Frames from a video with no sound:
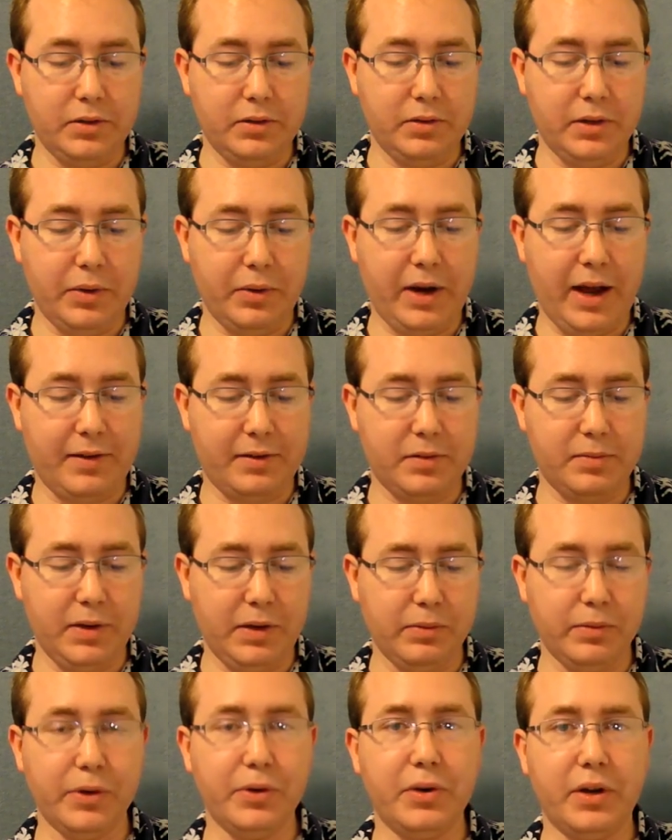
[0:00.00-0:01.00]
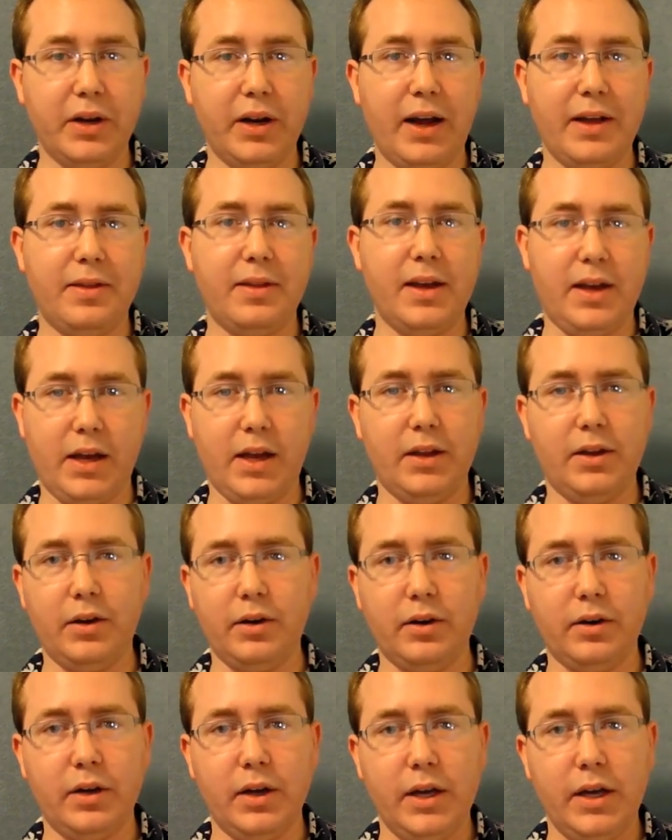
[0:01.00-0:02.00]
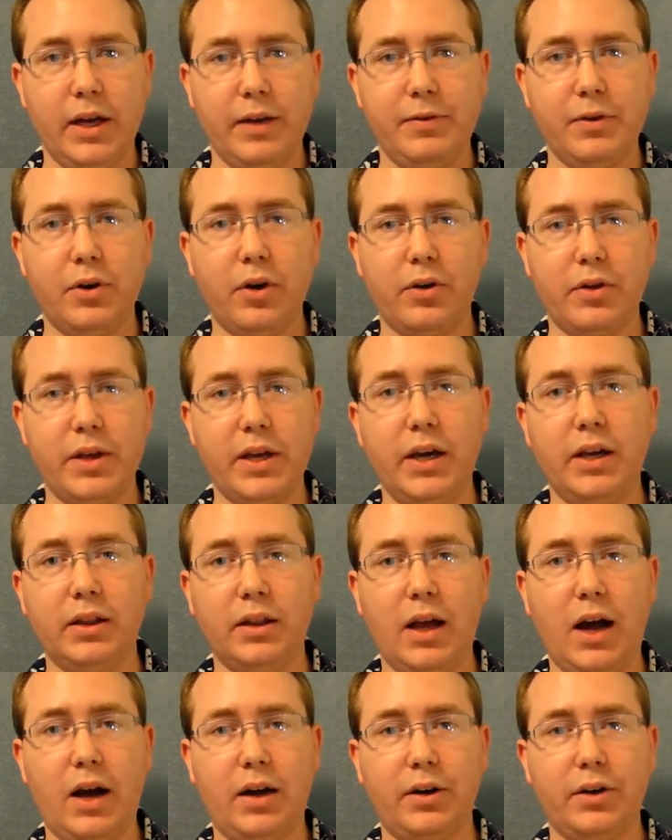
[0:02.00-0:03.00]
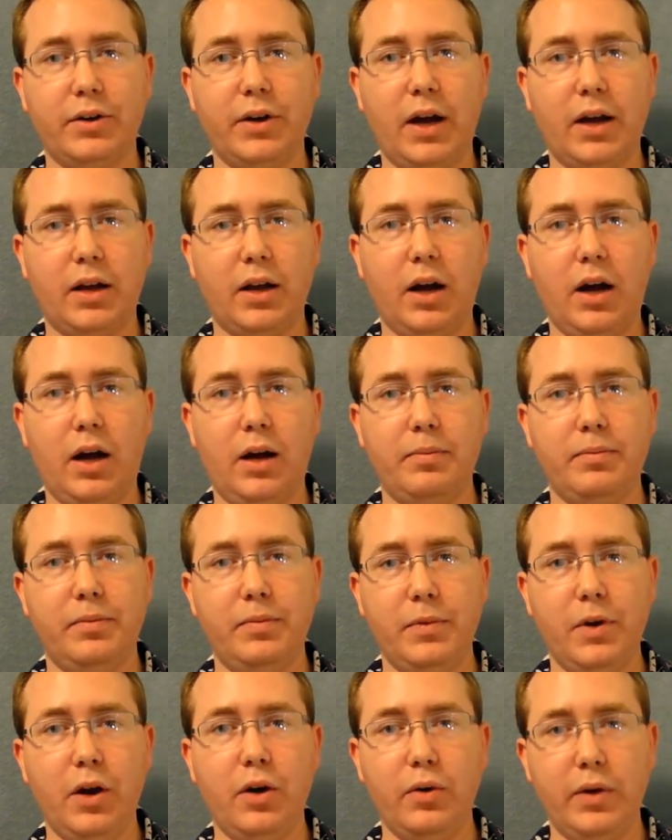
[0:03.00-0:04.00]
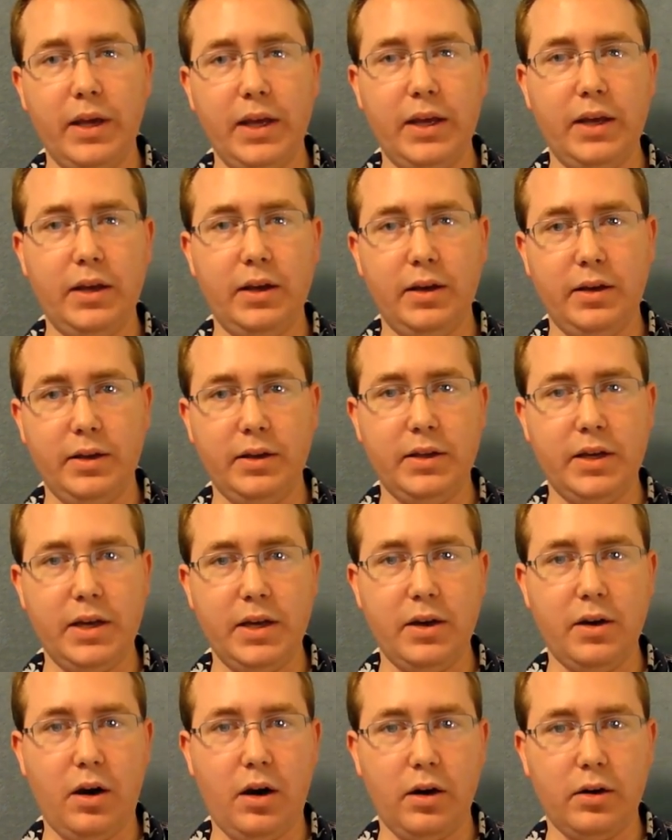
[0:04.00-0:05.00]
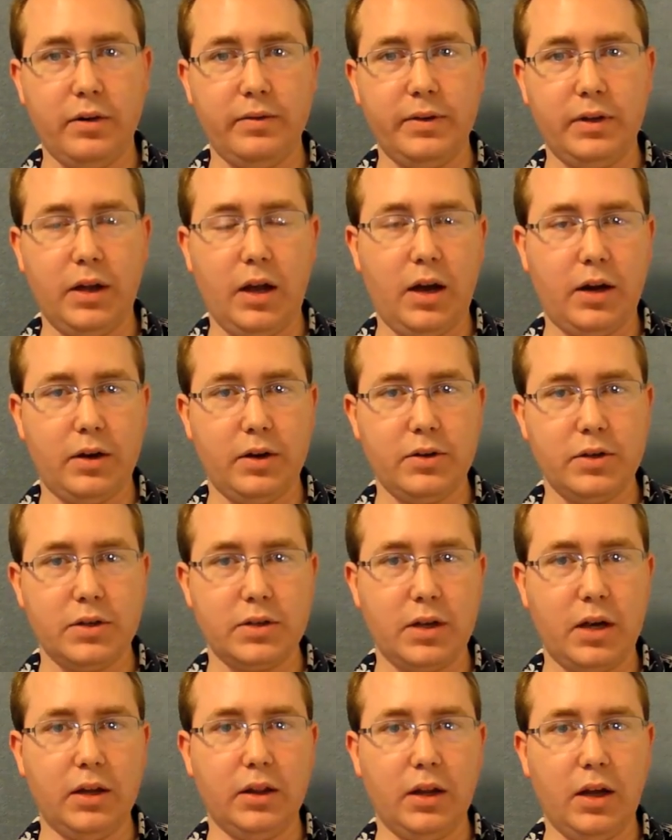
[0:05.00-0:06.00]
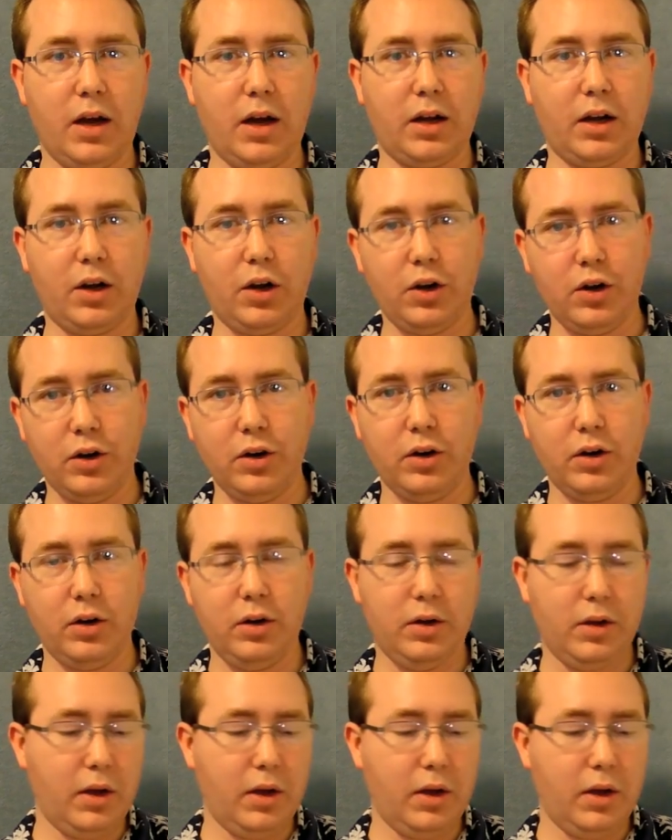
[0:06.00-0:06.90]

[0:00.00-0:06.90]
It would have to be rooted, I think. And if you go to the unlocker.com, no E in the ER of unlocker, just unlocker.com,